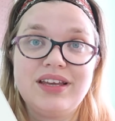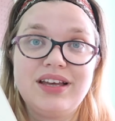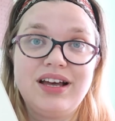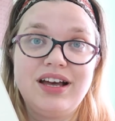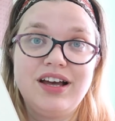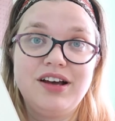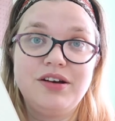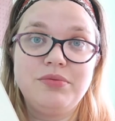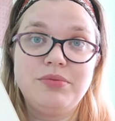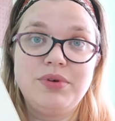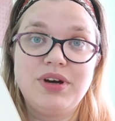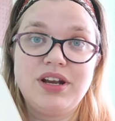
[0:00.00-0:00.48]

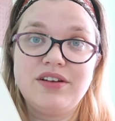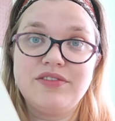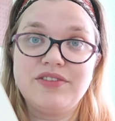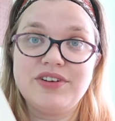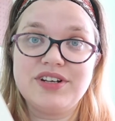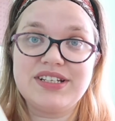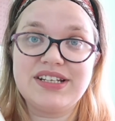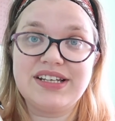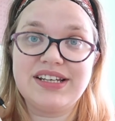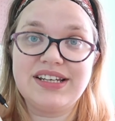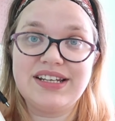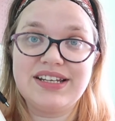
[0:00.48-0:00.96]
of whatever
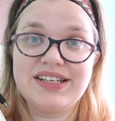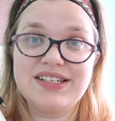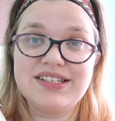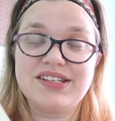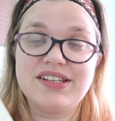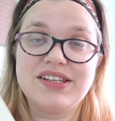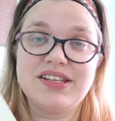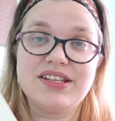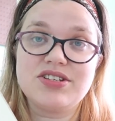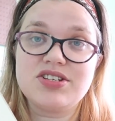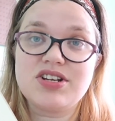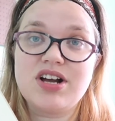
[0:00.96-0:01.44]
day it is
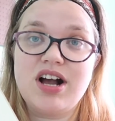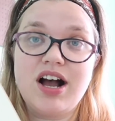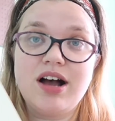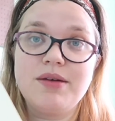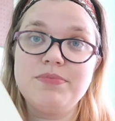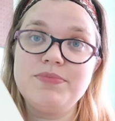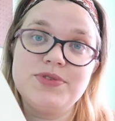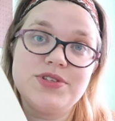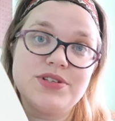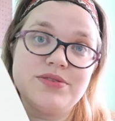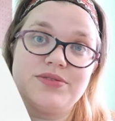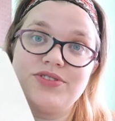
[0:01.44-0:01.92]
on the
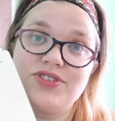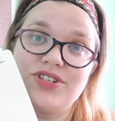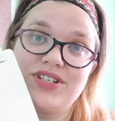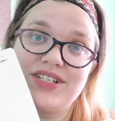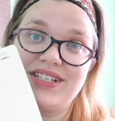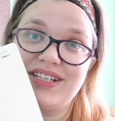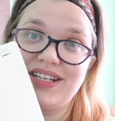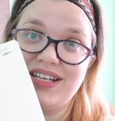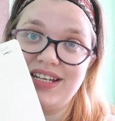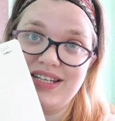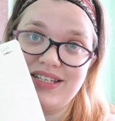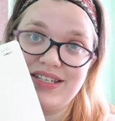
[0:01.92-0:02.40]
top, so it's
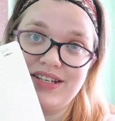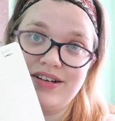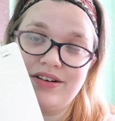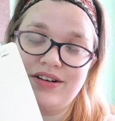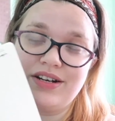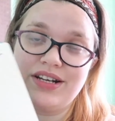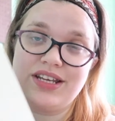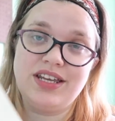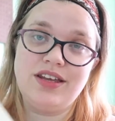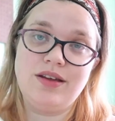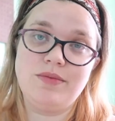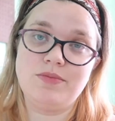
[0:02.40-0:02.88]
just easier
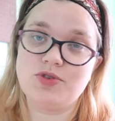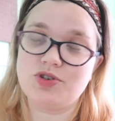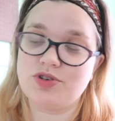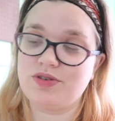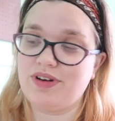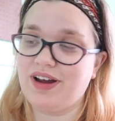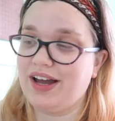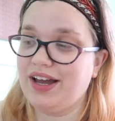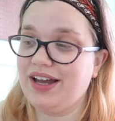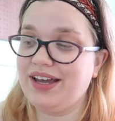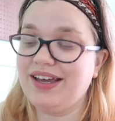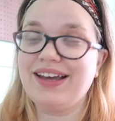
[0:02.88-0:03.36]
to keep
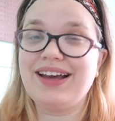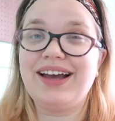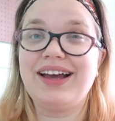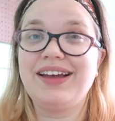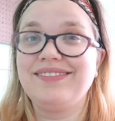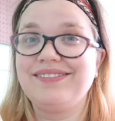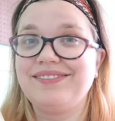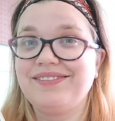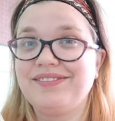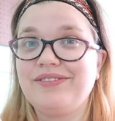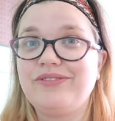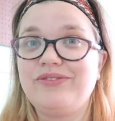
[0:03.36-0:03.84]
track. I
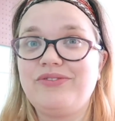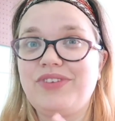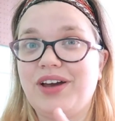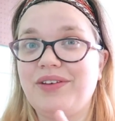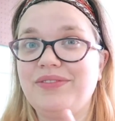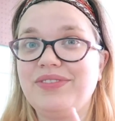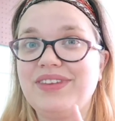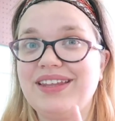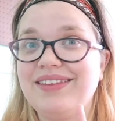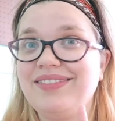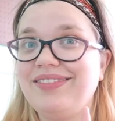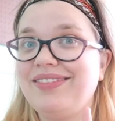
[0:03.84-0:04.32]
found
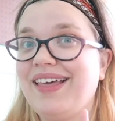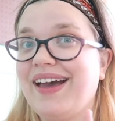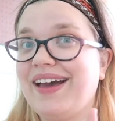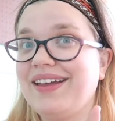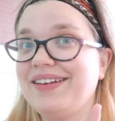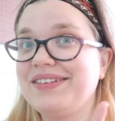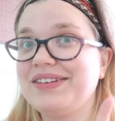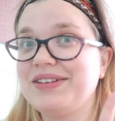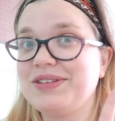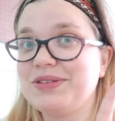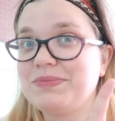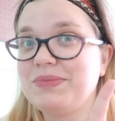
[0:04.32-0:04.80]
that
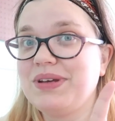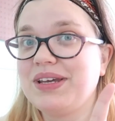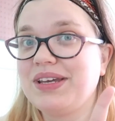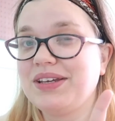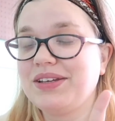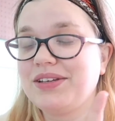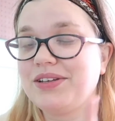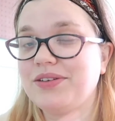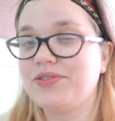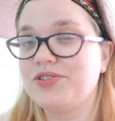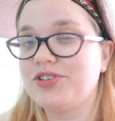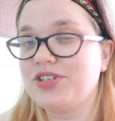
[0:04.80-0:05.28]
that does make a
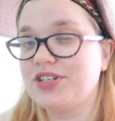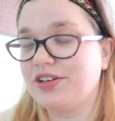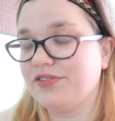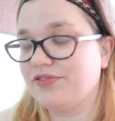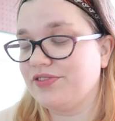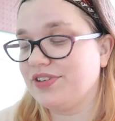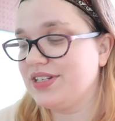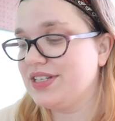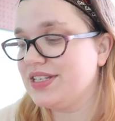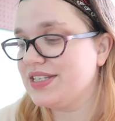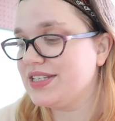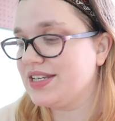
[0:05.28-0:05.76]
huge
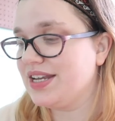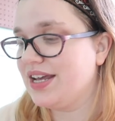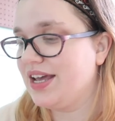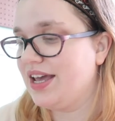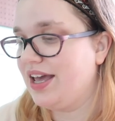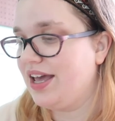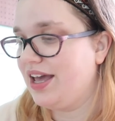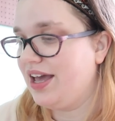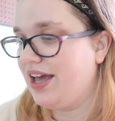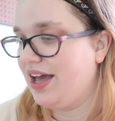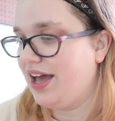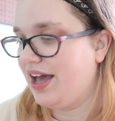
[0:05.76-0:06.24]
difference.
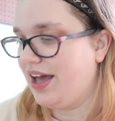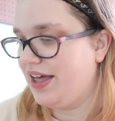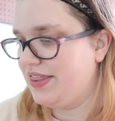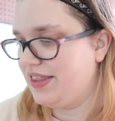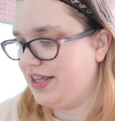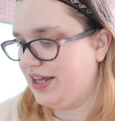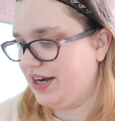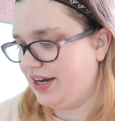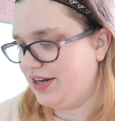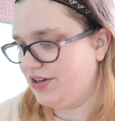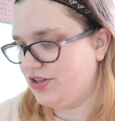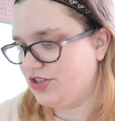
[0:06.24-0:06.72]
And
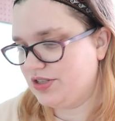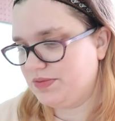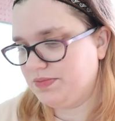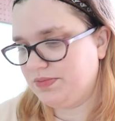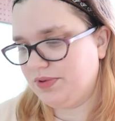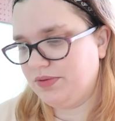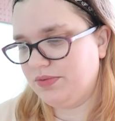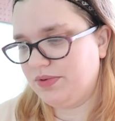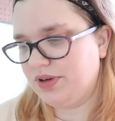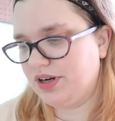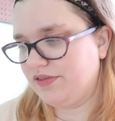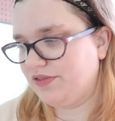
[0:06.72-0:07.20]
then I just
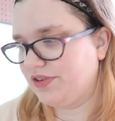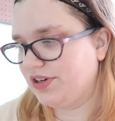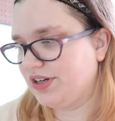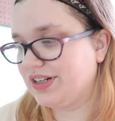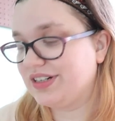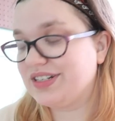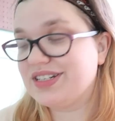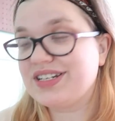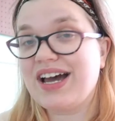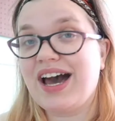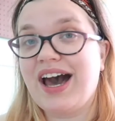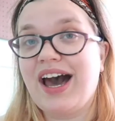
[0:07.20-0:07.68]
put whatever
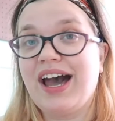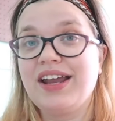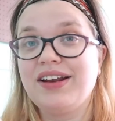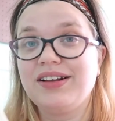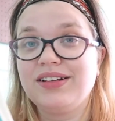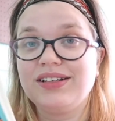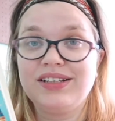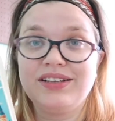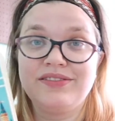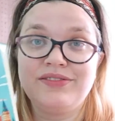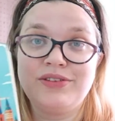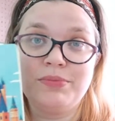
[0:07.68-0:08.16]

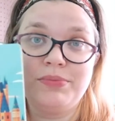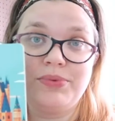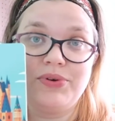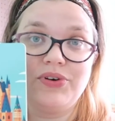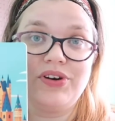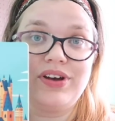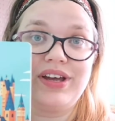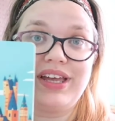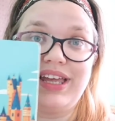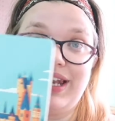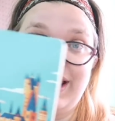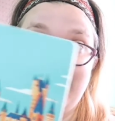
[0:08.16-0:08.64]
title of the
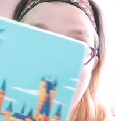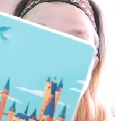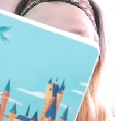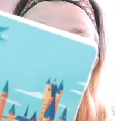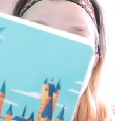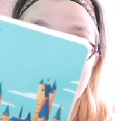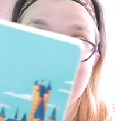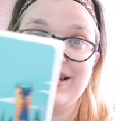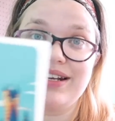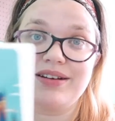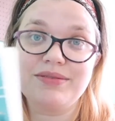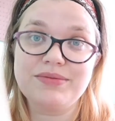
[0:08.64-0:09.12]
book
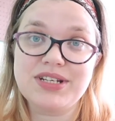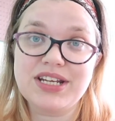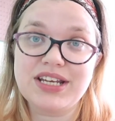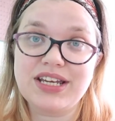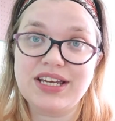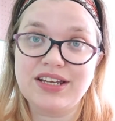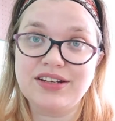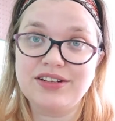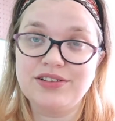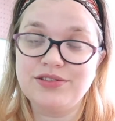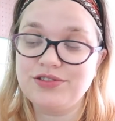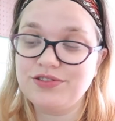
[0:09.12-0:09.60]
is that I'm
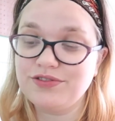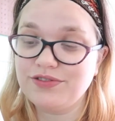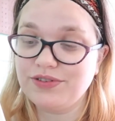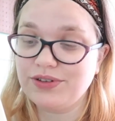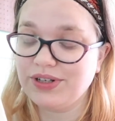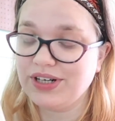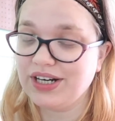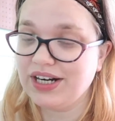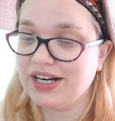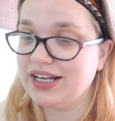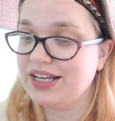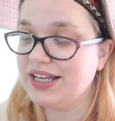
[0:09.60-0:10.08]
taking notes
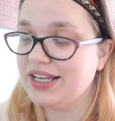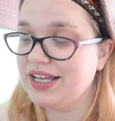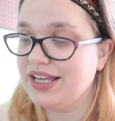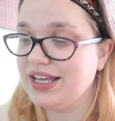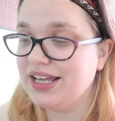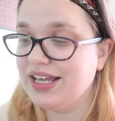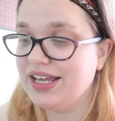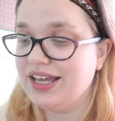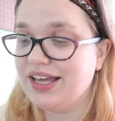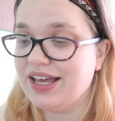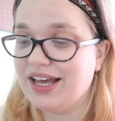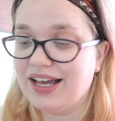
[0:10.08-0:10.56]
for.
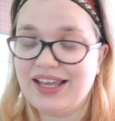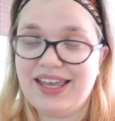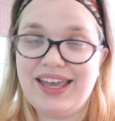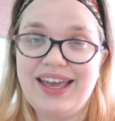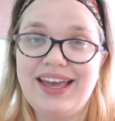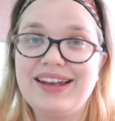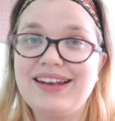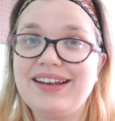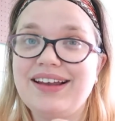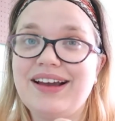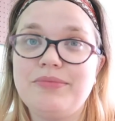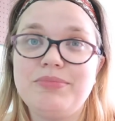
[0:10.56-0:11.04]

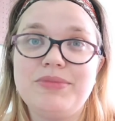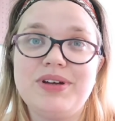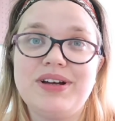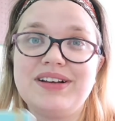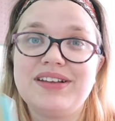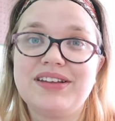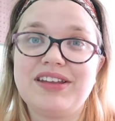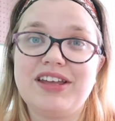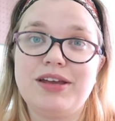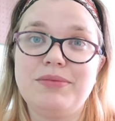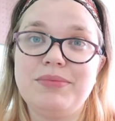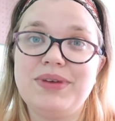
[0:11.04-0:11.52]
Again, I'm
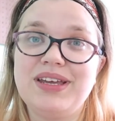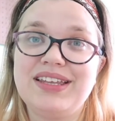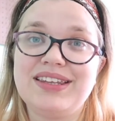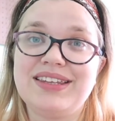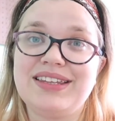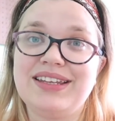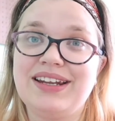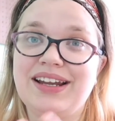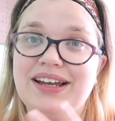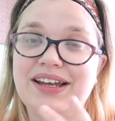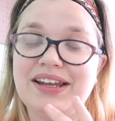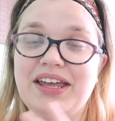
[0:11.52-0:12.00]
not claiming
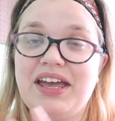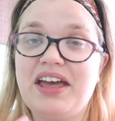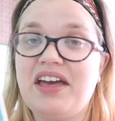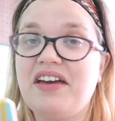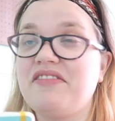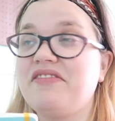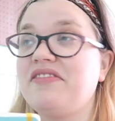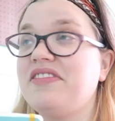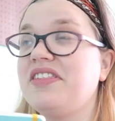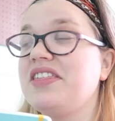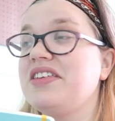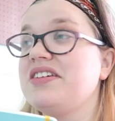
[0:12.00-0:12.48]
that I
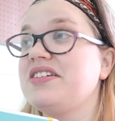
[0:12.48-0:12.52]
have